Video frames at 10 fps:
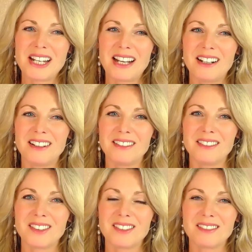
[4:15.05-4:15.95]

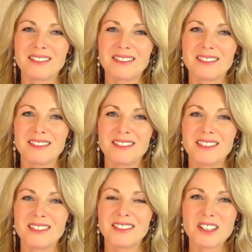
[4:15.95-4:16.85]
now.
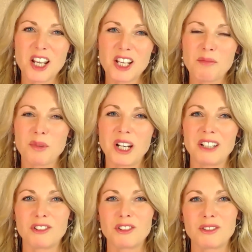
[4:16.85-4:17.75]
Just take a
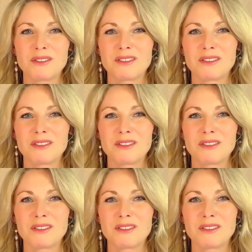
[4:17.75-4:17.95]
breath.